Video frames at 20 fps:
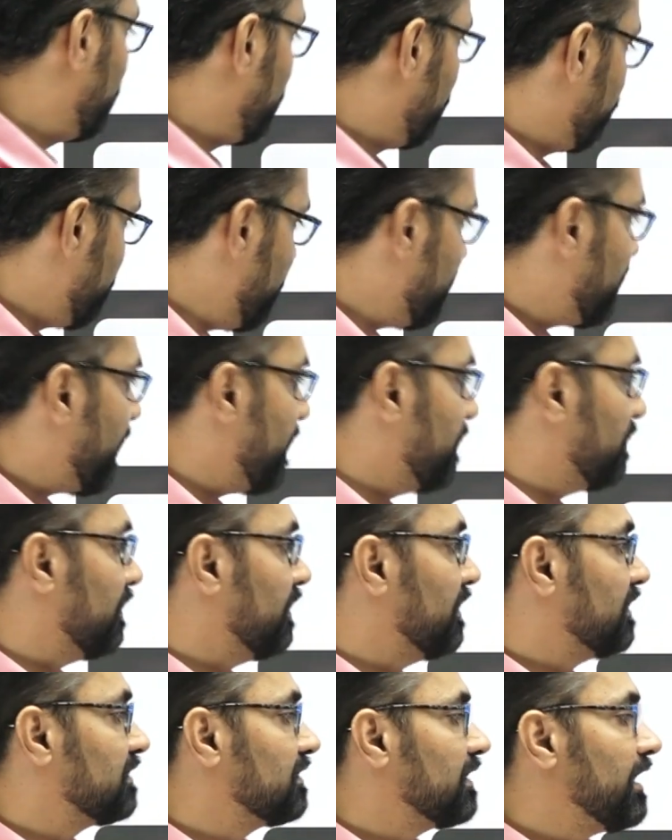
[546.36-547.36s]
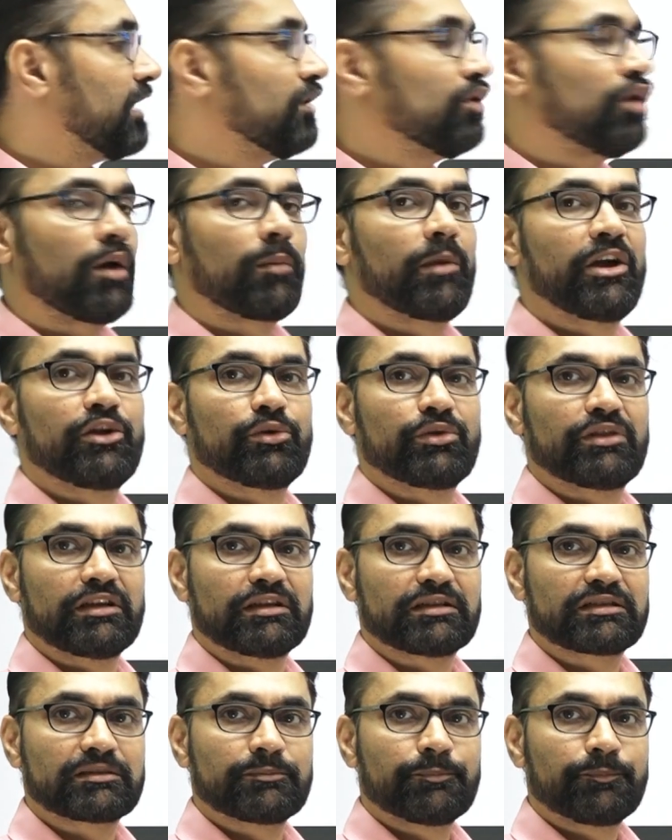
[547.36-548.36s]
meta-ethics and normative
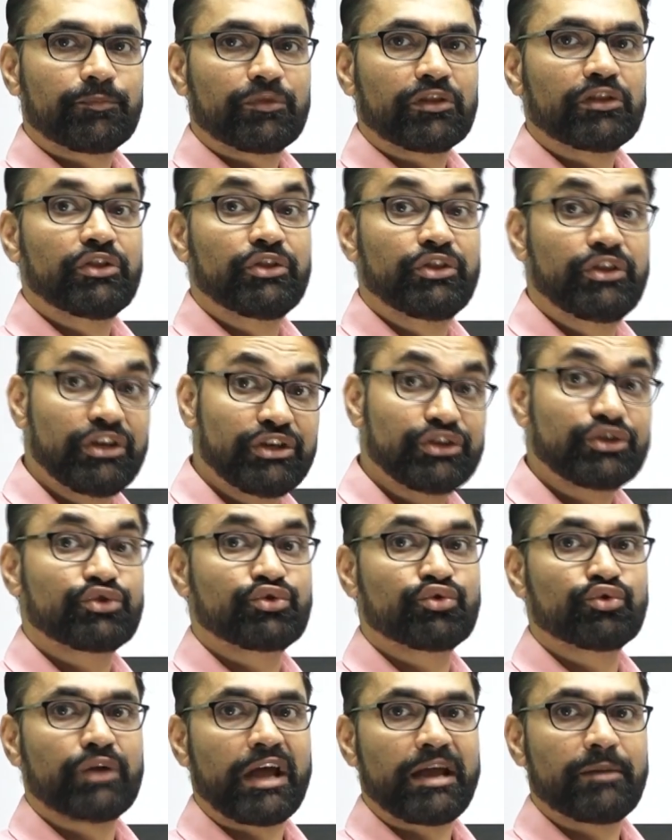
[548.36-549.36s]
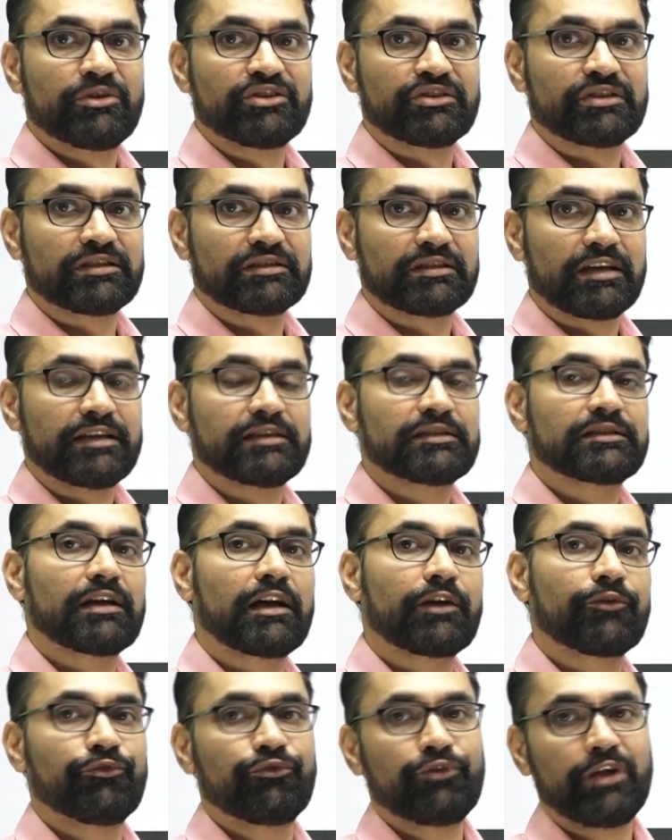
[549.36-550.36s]
ethics, these two dimensions, guys,
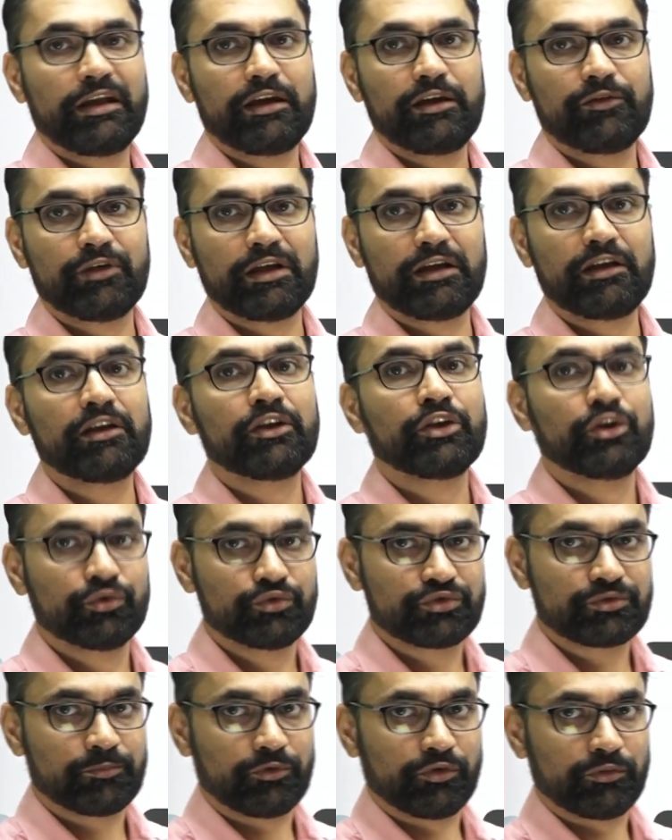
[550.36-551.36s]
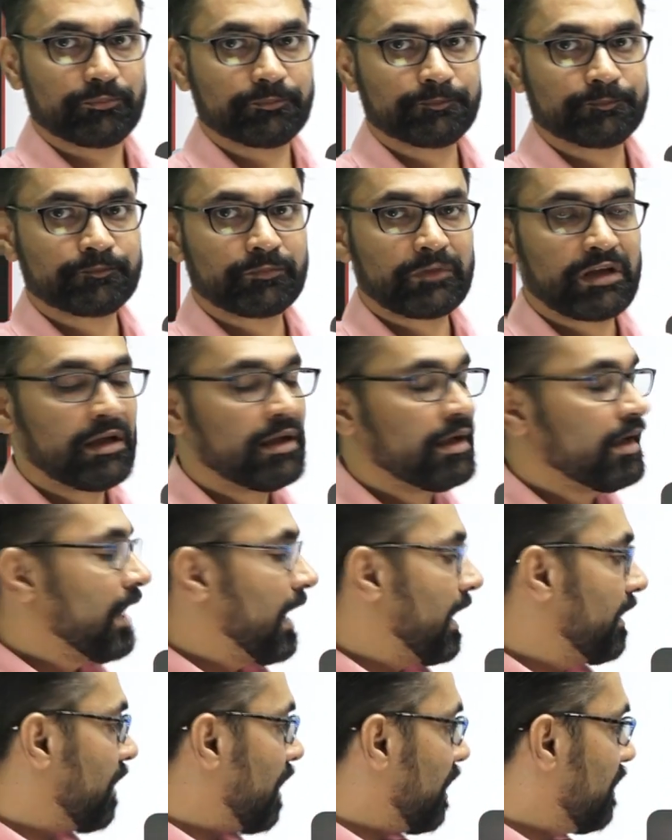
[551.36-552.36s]
are very useful.
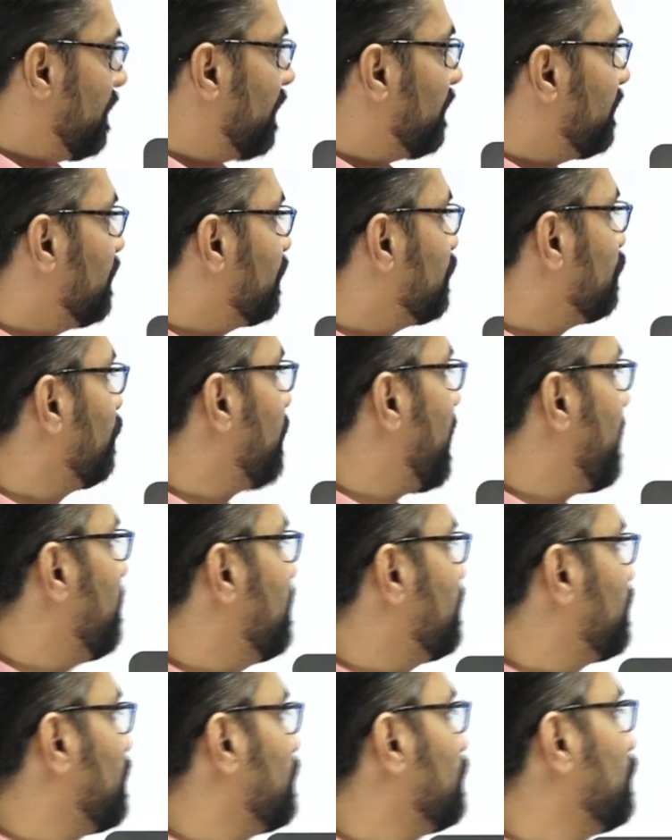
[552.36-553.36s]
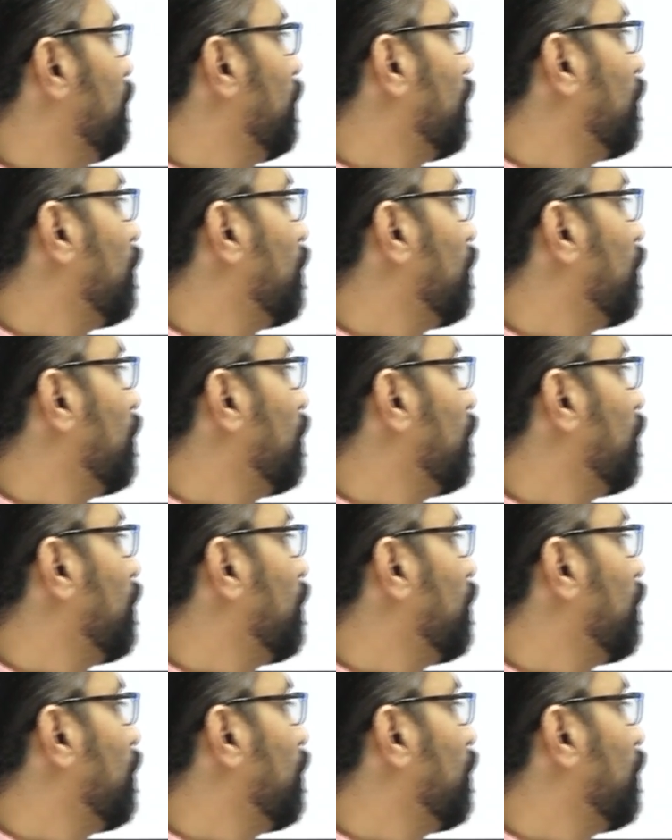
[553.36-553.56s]
And under these two dimensions, your